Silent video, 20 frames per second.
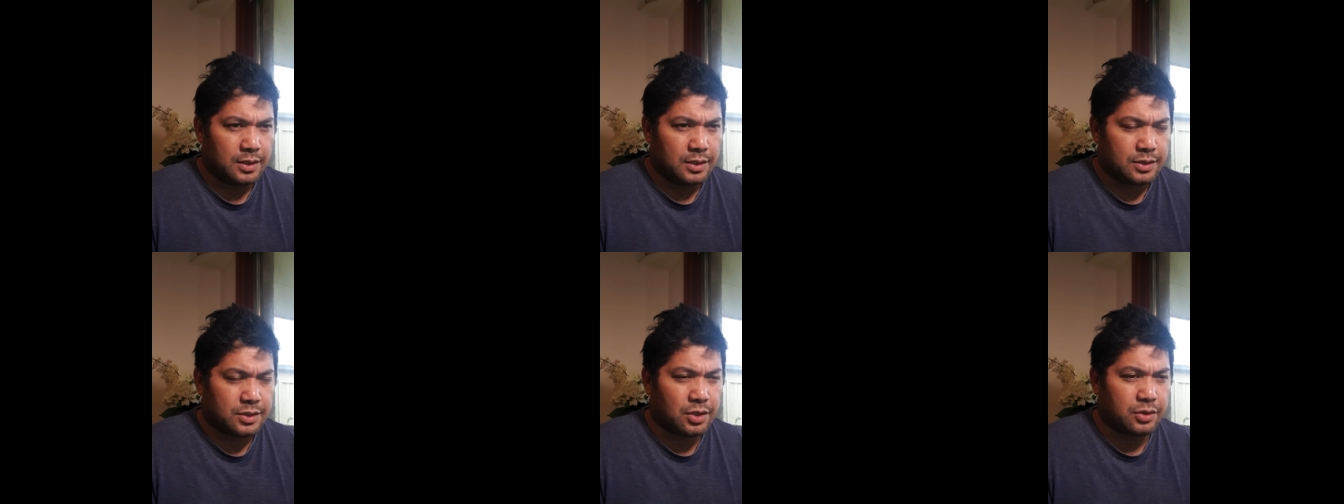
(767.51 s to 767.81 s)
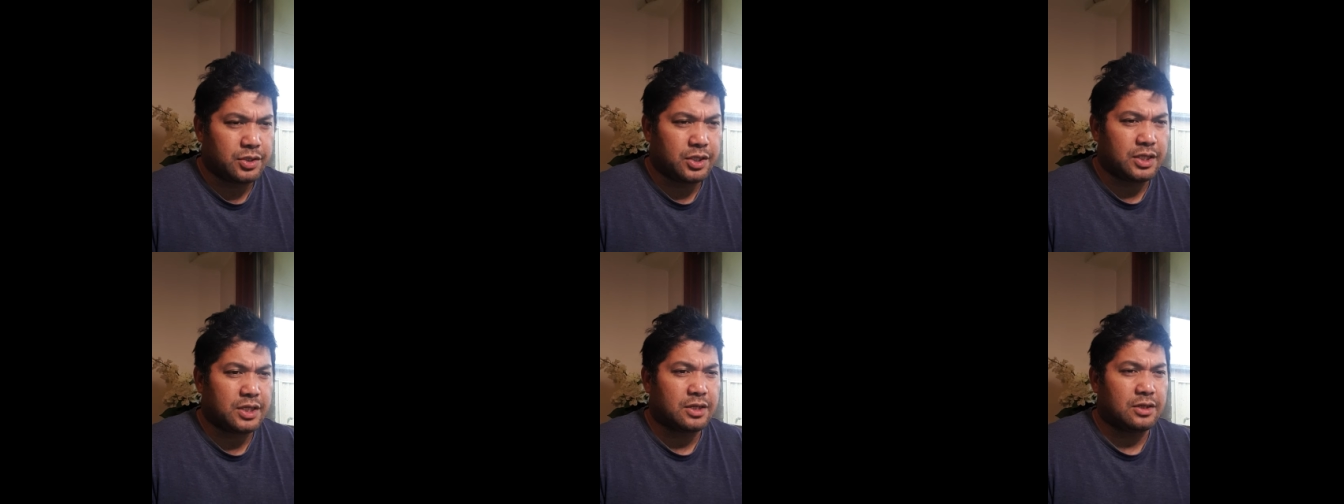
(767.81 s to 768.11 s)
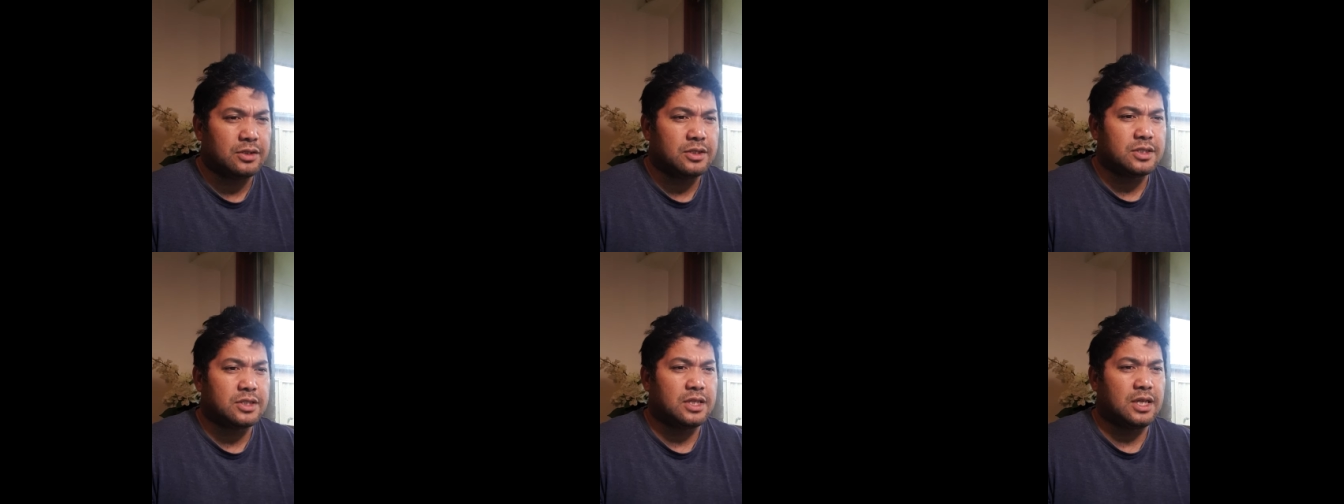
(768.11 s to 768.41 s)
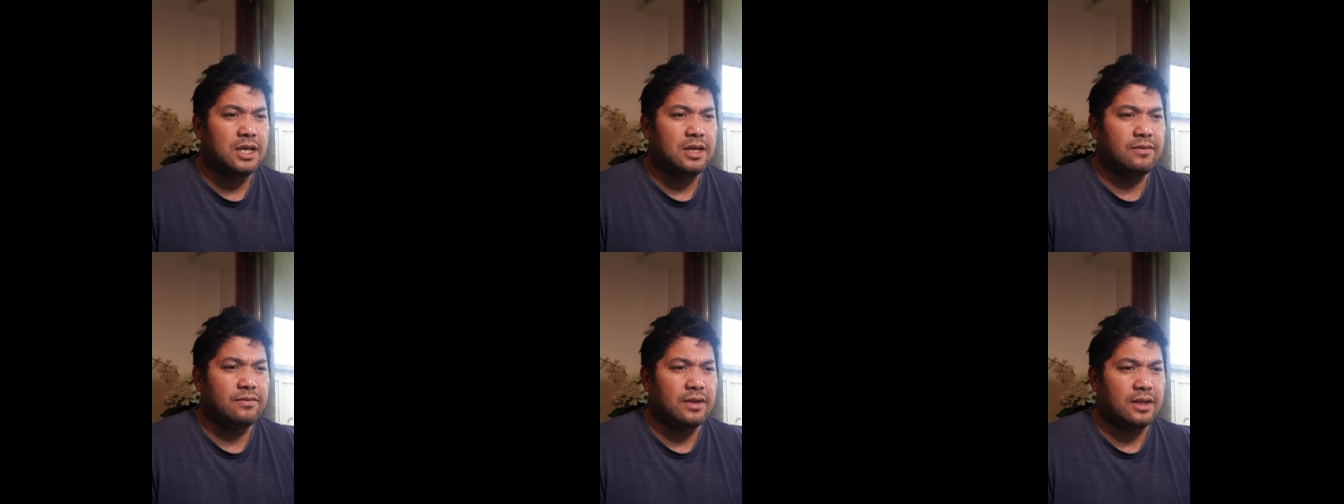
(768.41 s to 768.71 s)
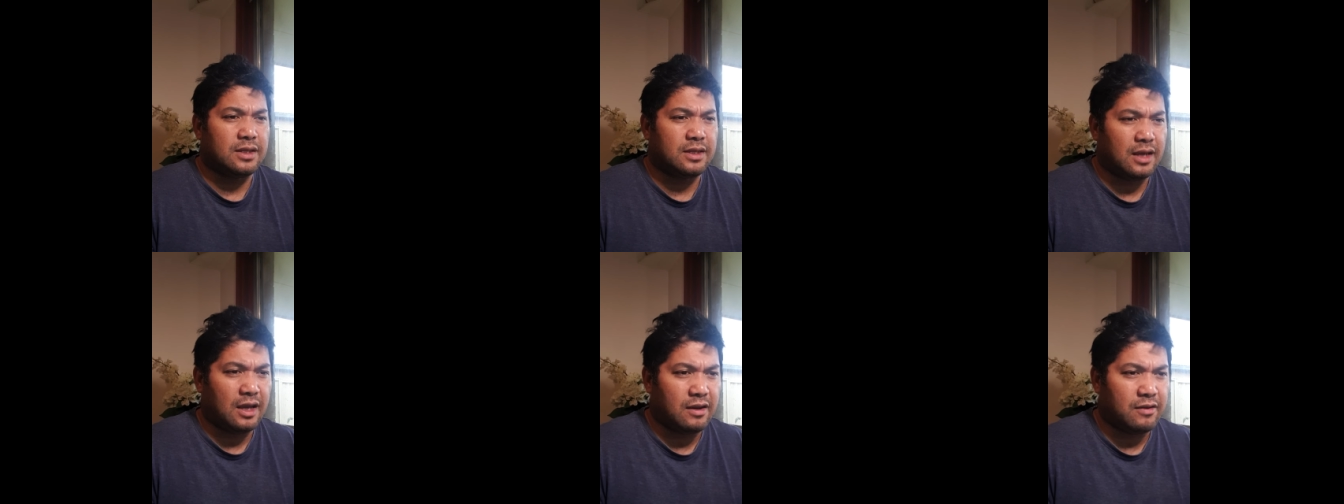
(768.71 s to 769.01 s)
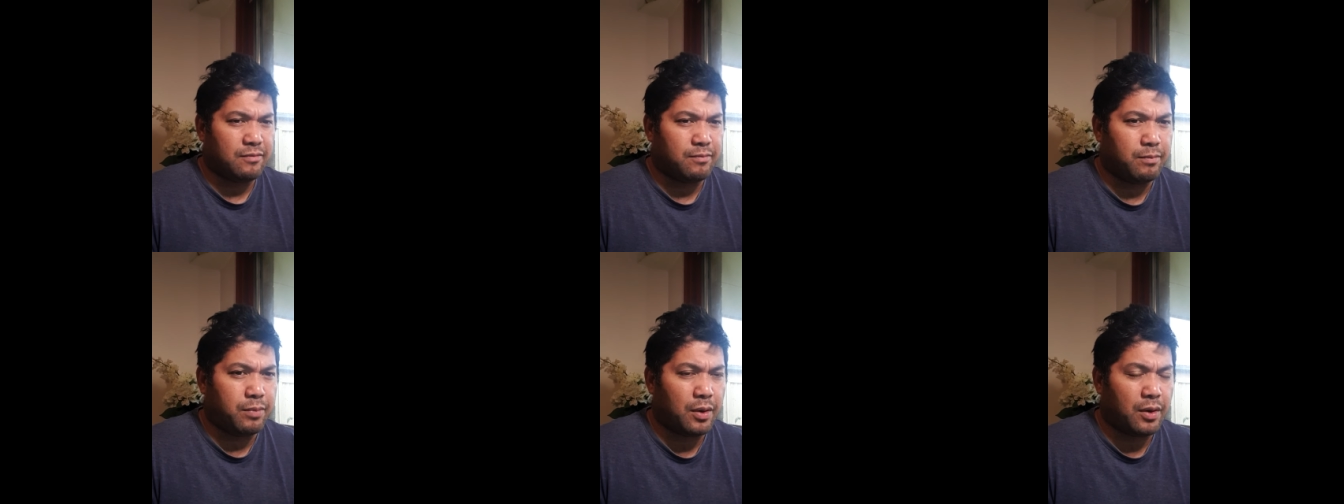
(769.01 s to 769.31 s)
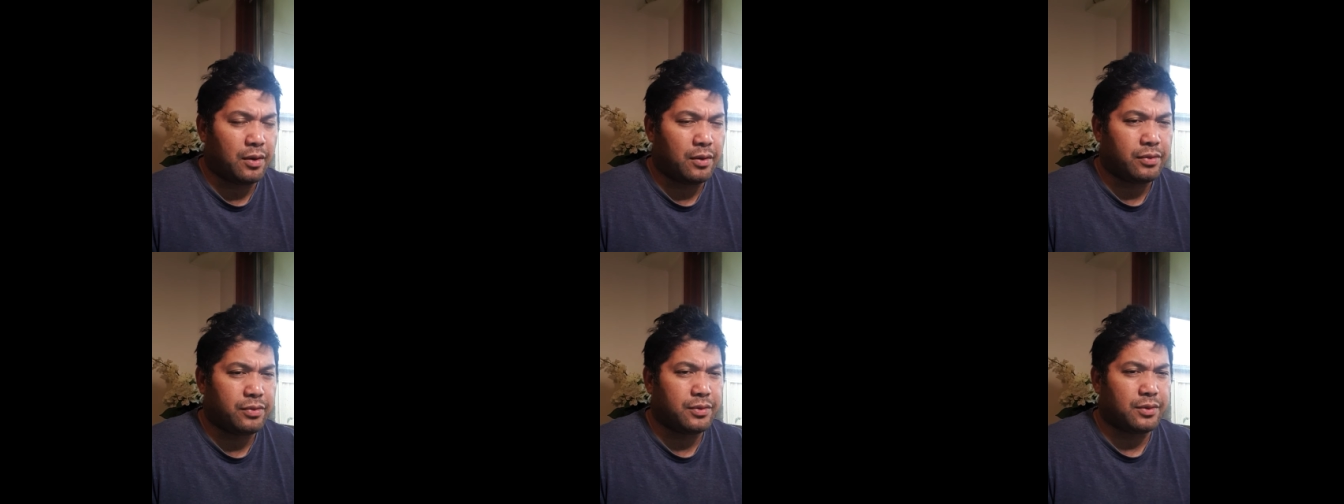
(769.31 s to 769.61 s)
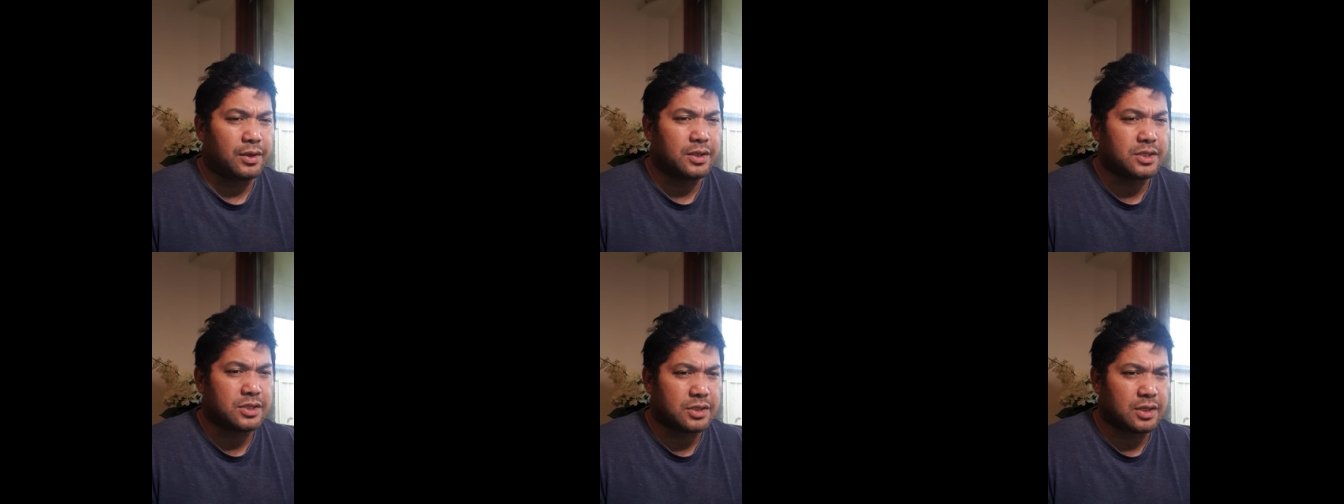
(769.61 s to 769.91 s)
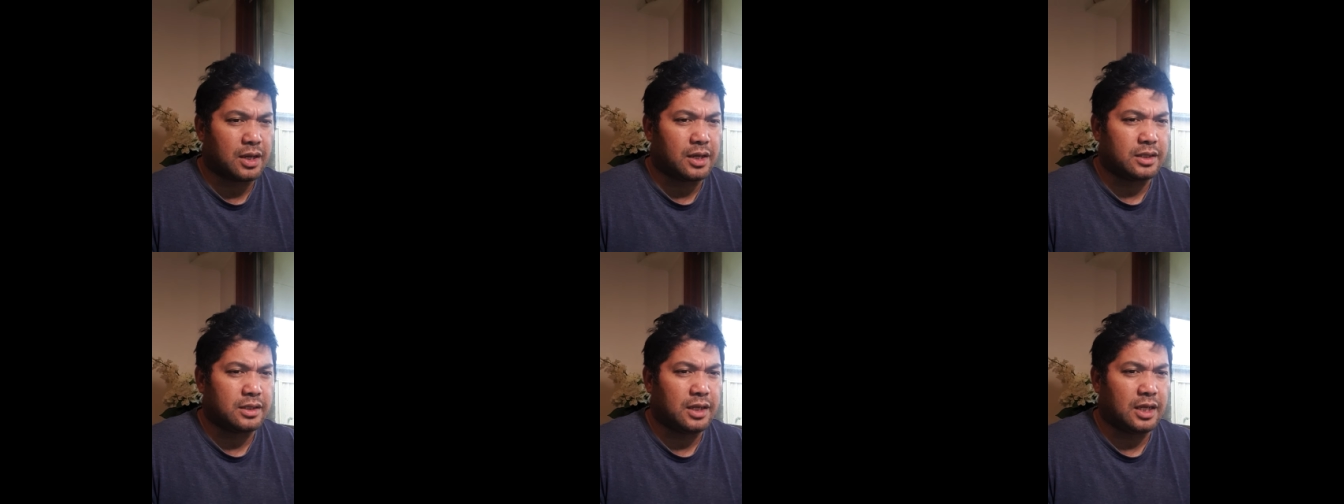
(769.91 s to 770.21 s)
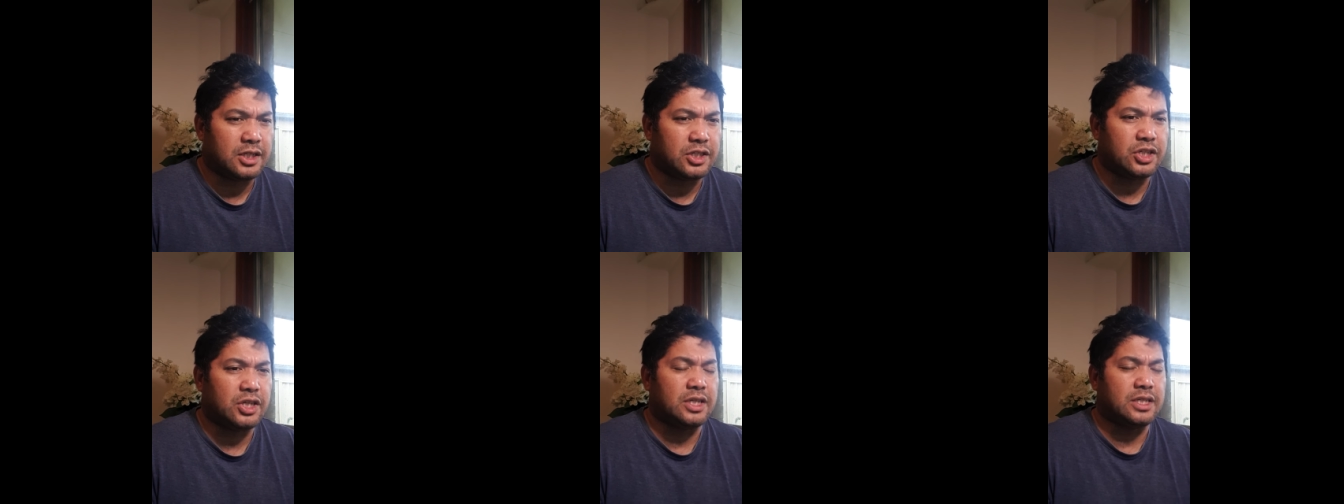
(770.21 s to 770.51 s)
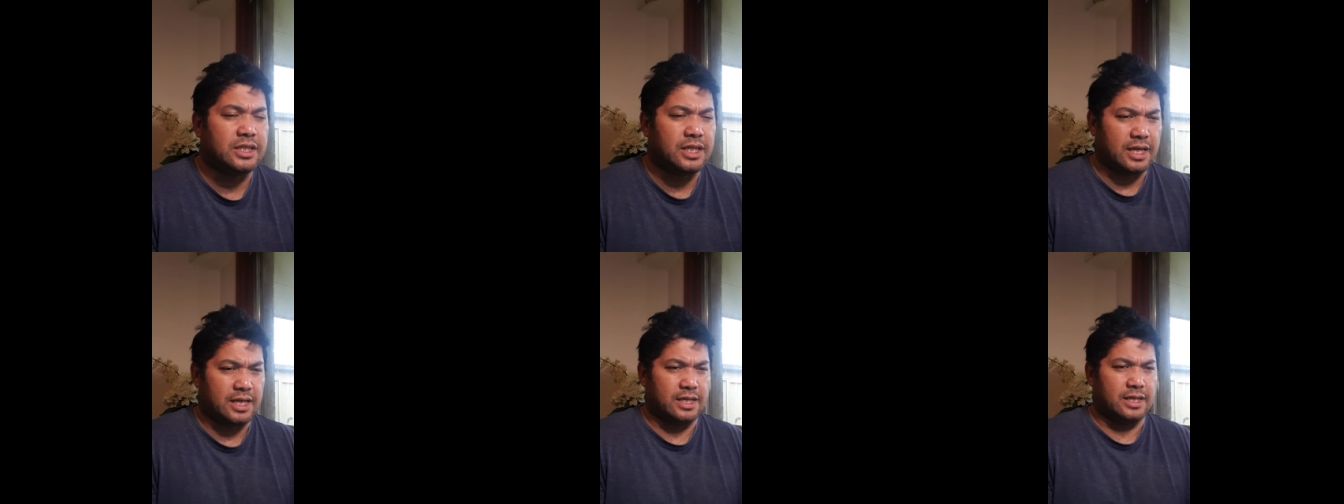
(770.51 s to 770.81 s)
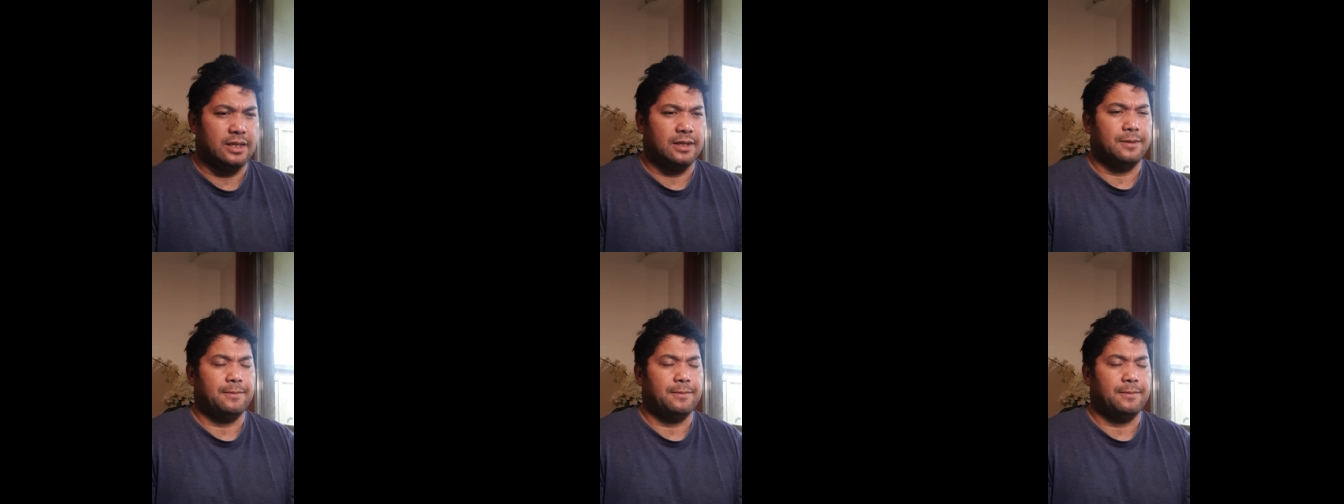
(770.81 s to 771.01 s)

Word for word: So she conceived and gave birth to a son, and she said,